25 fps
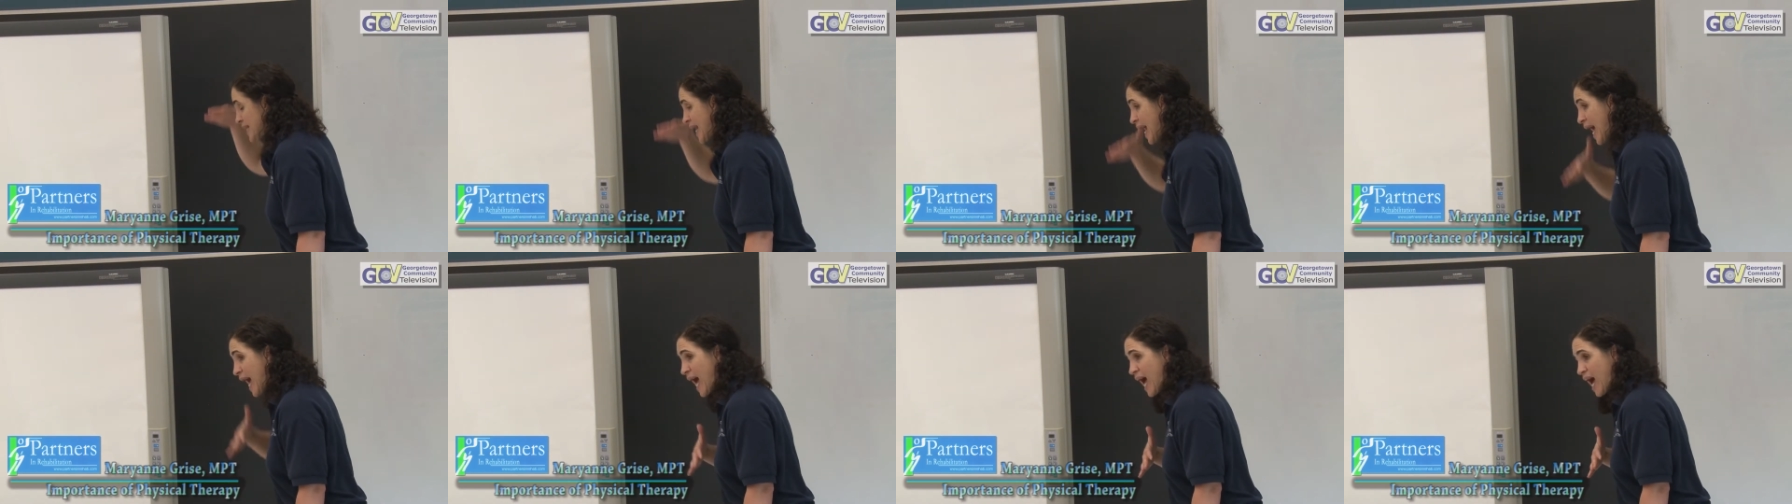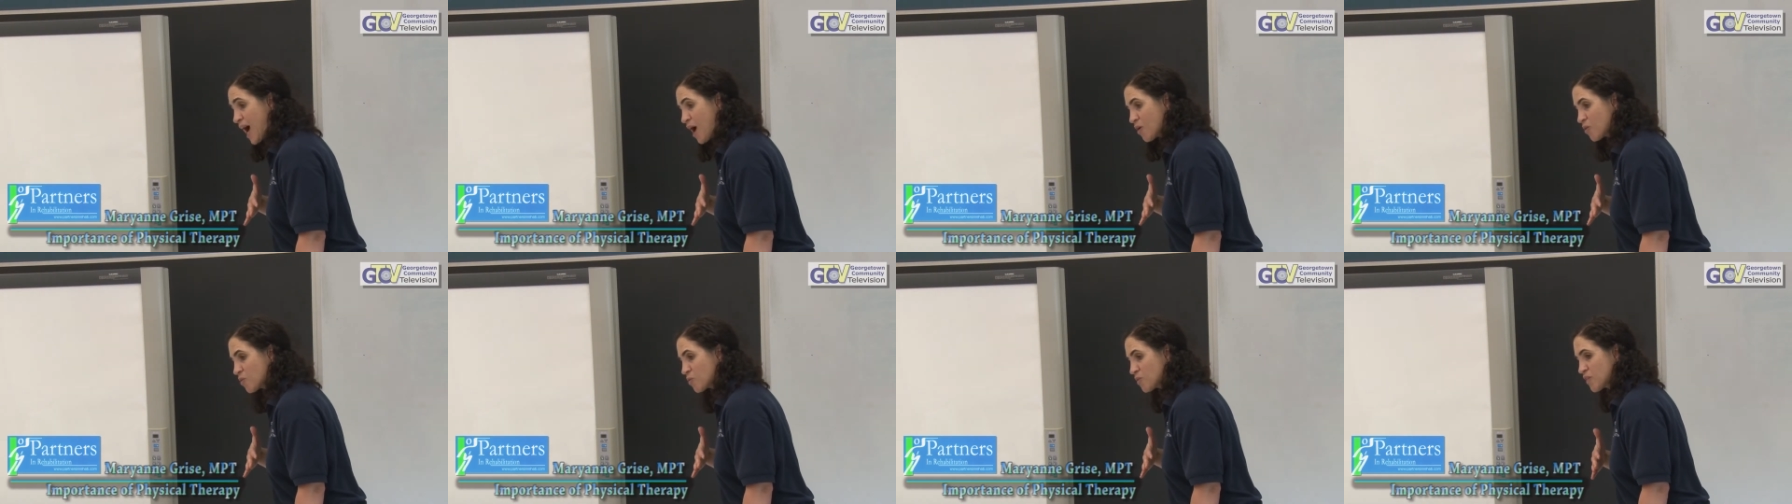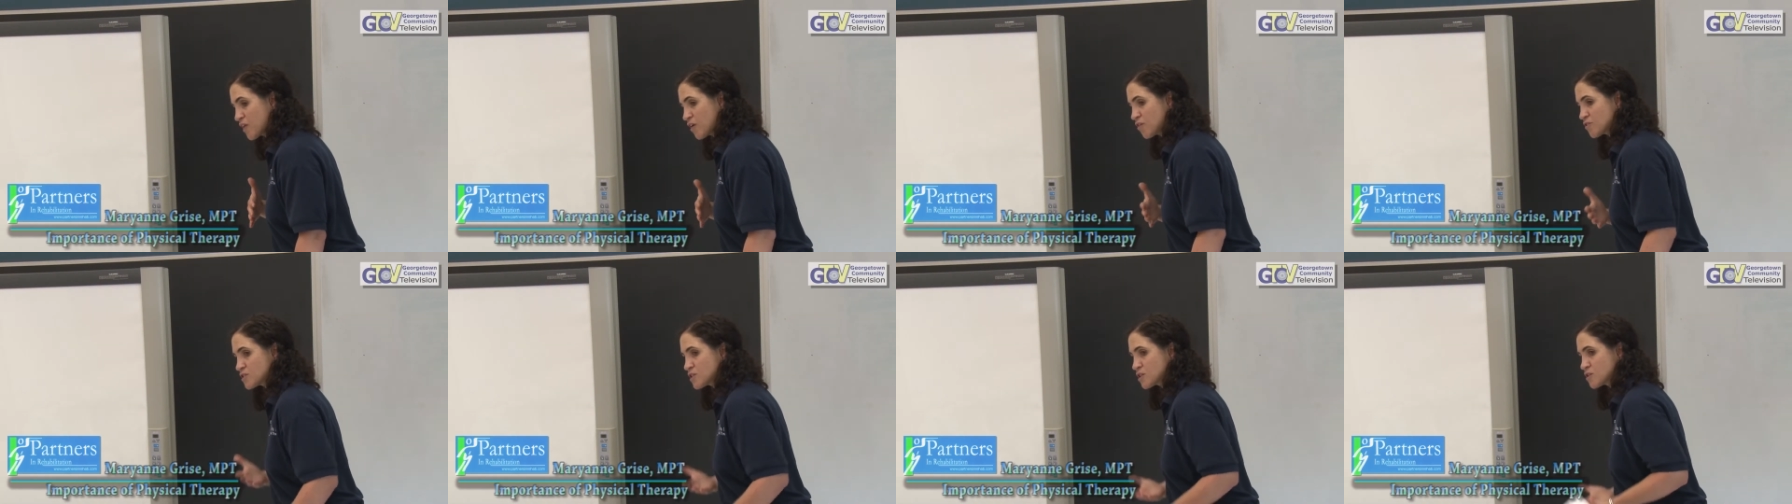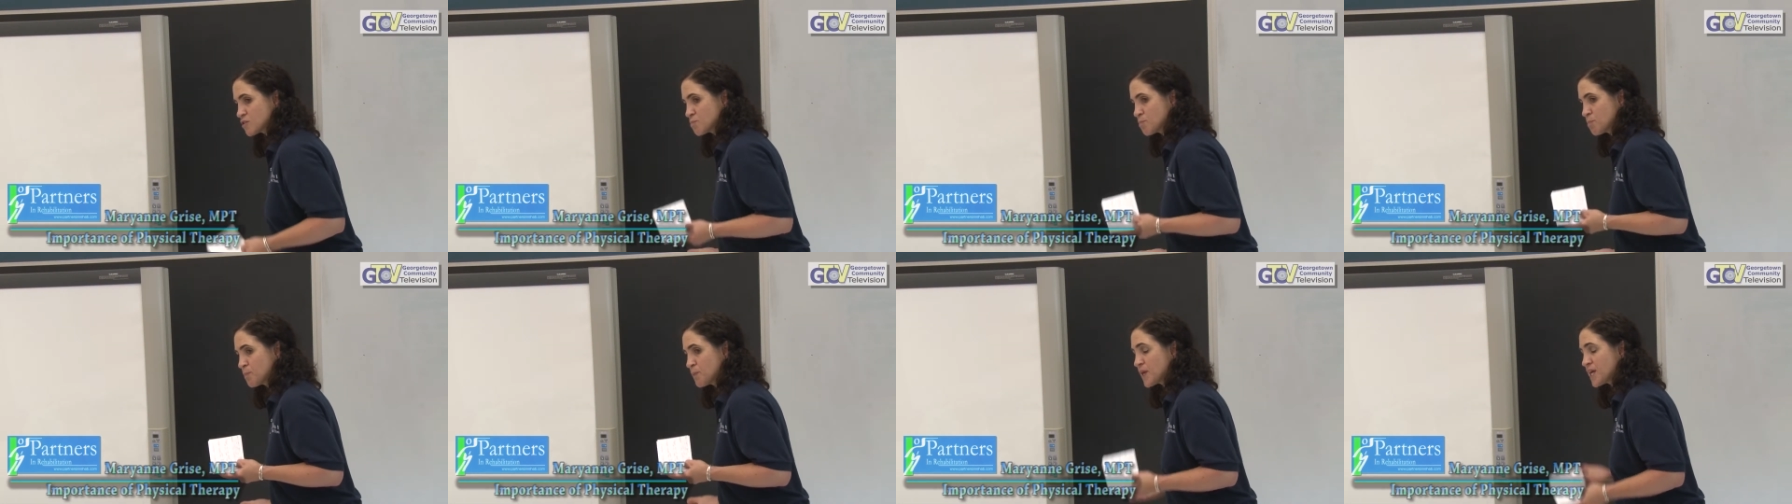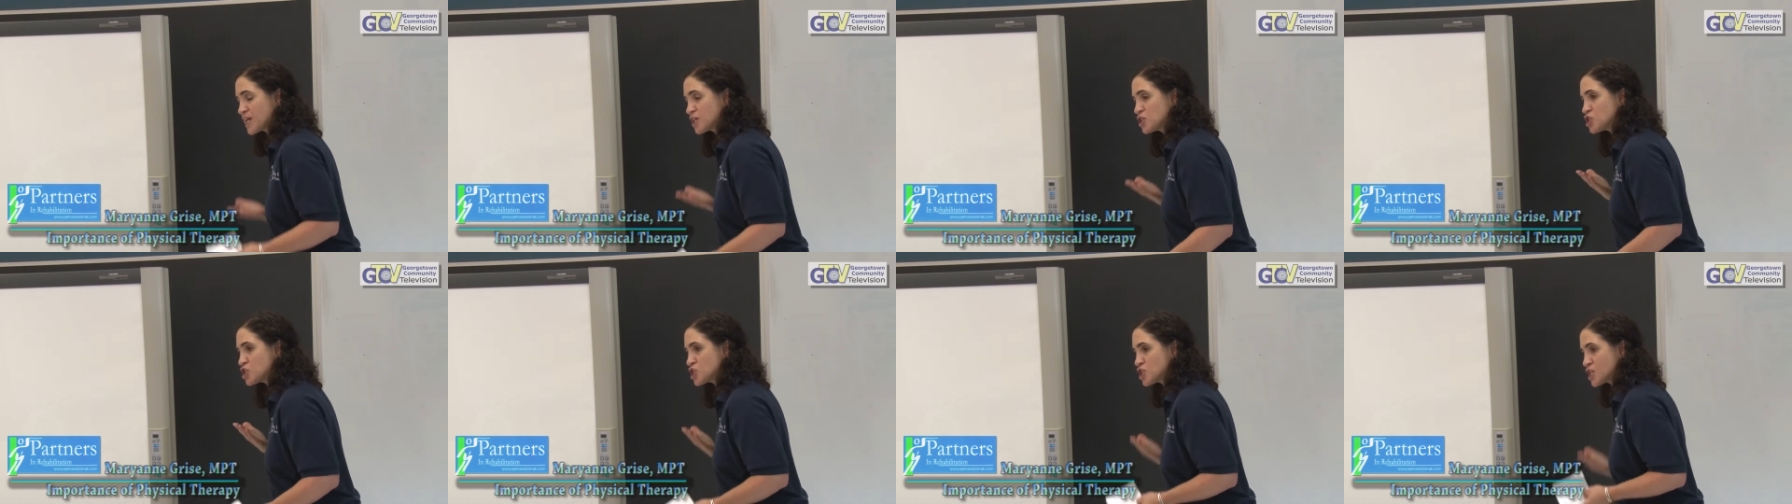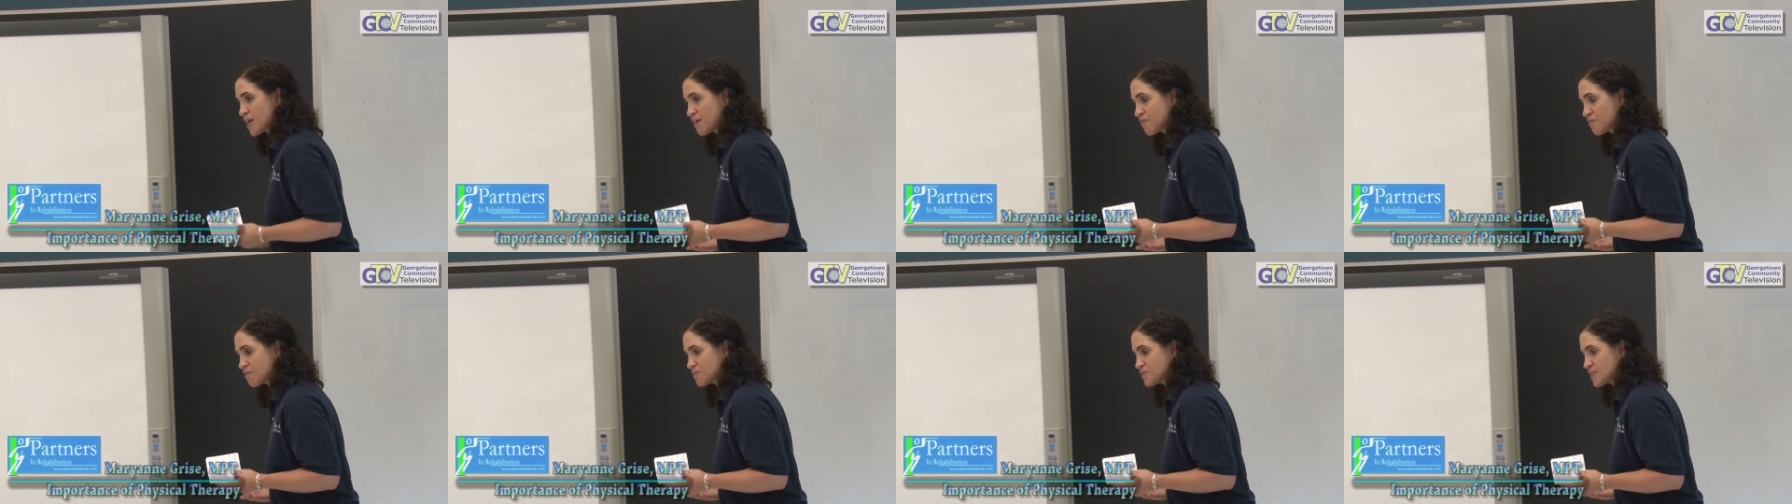now there's a big
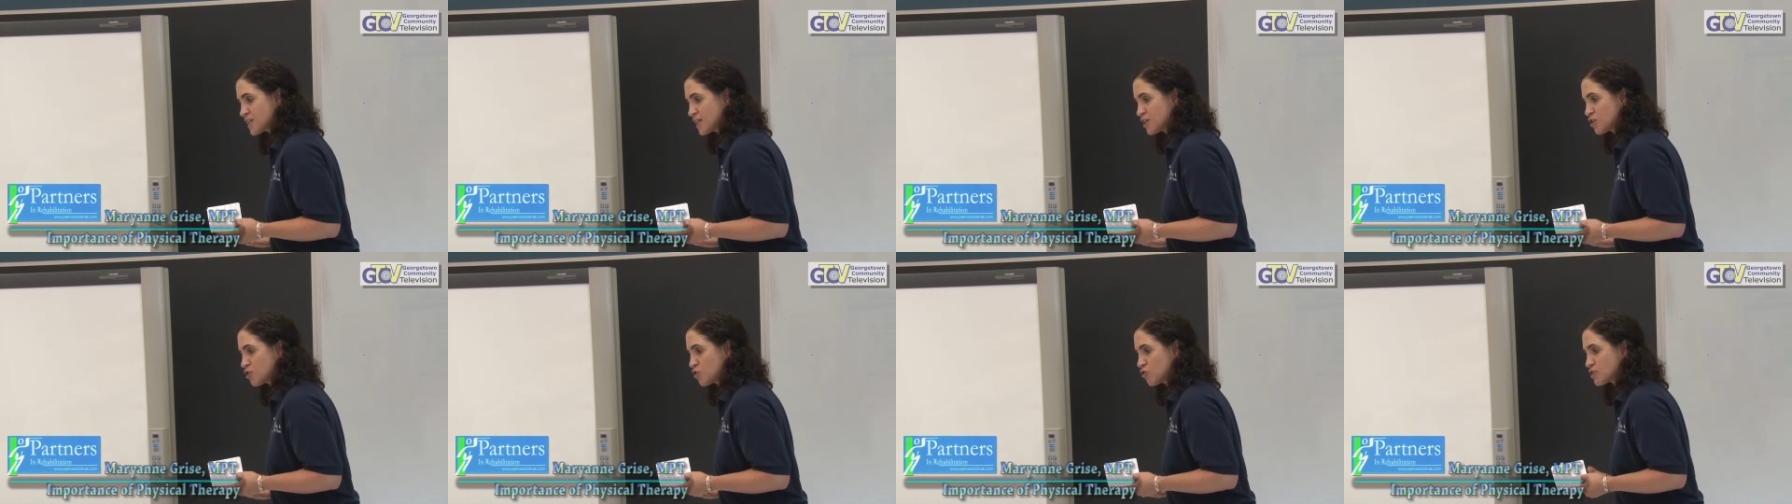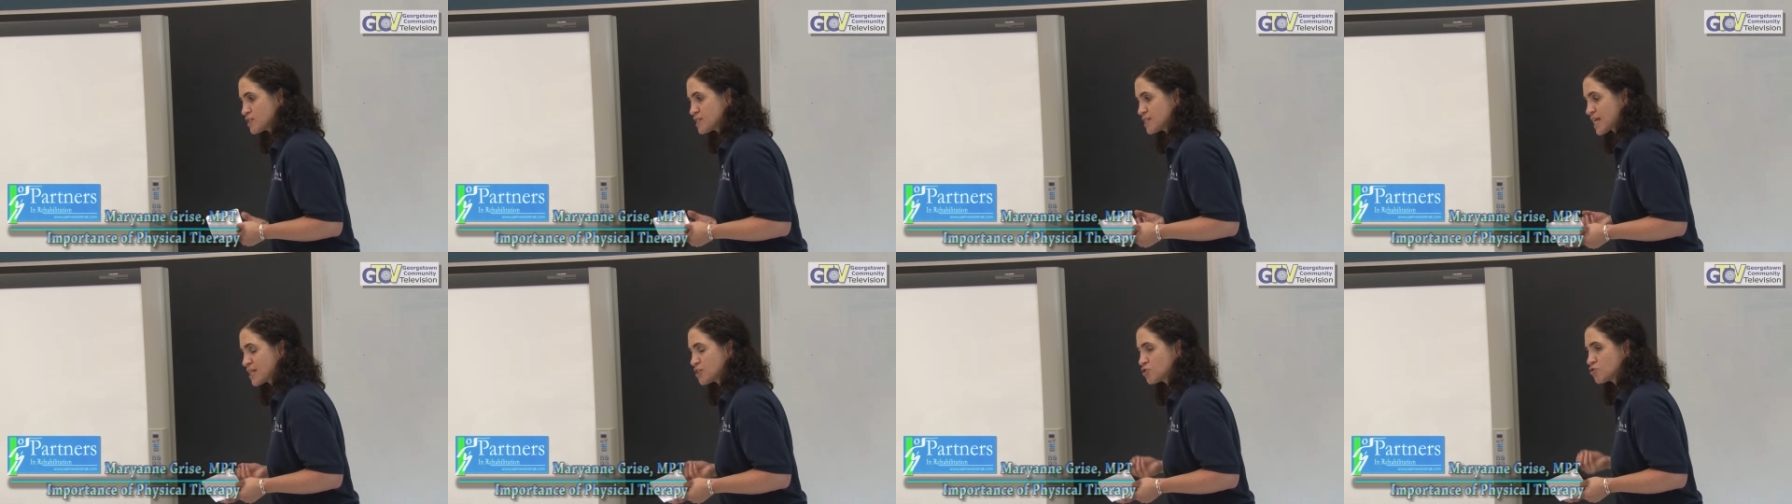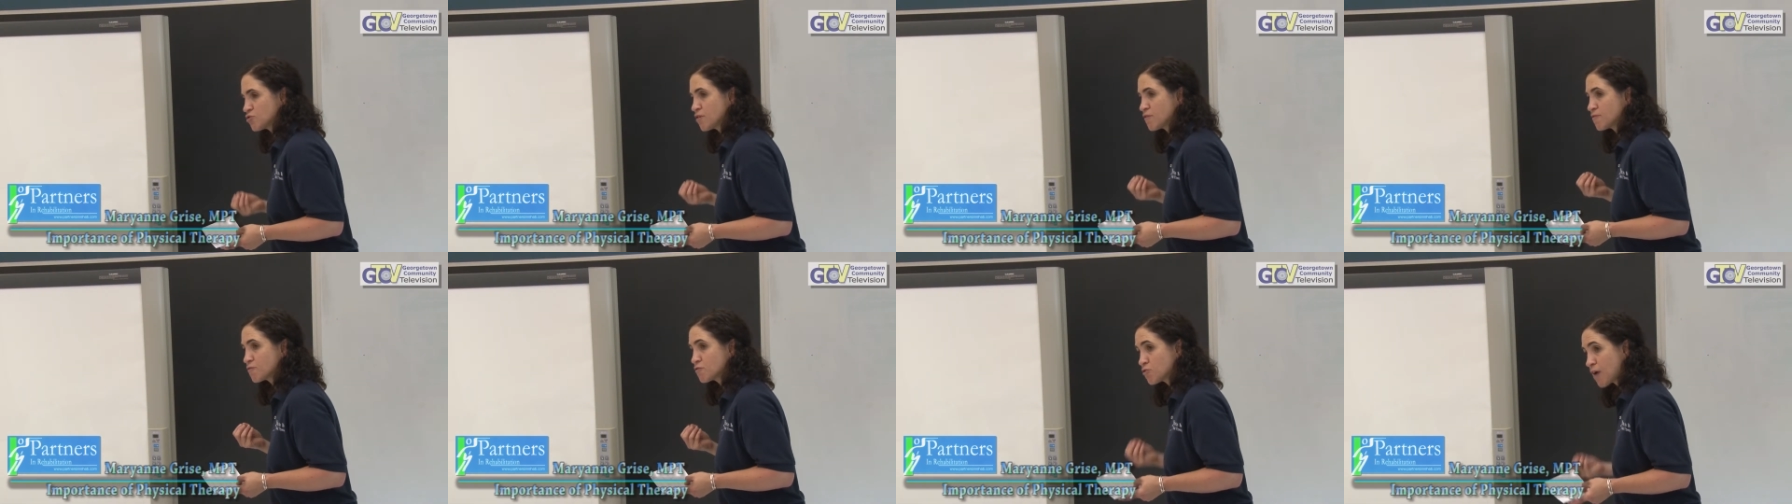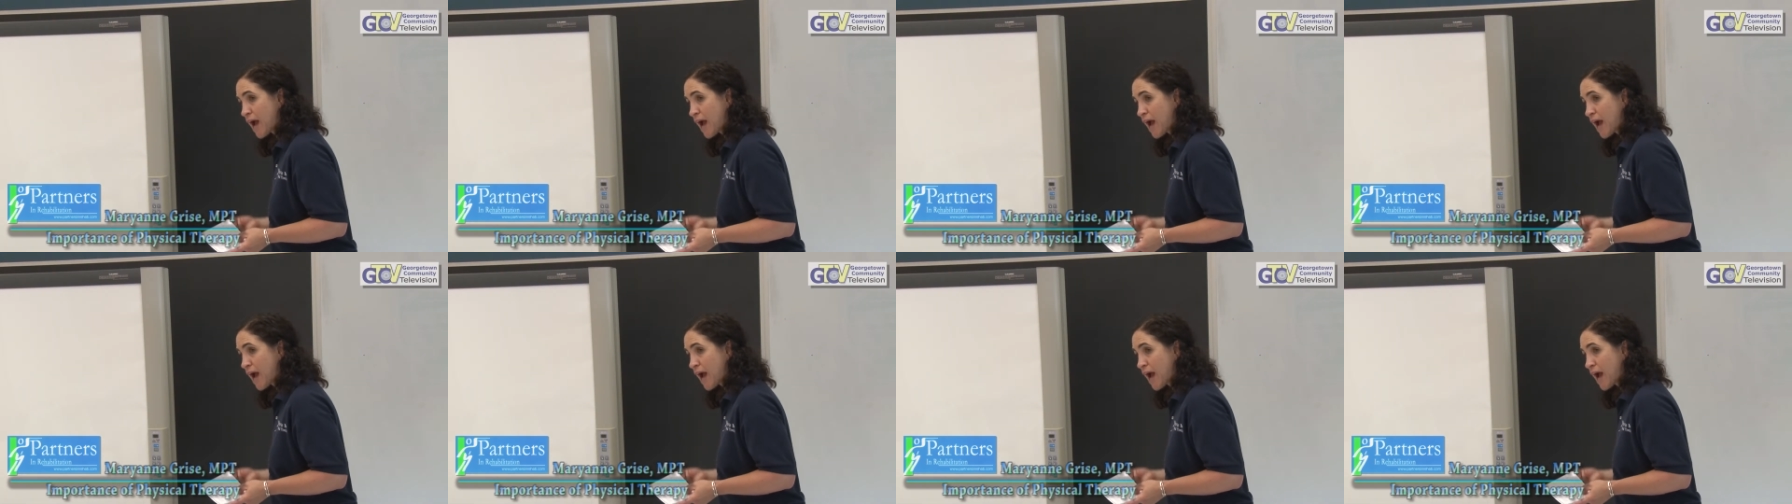shift in your center of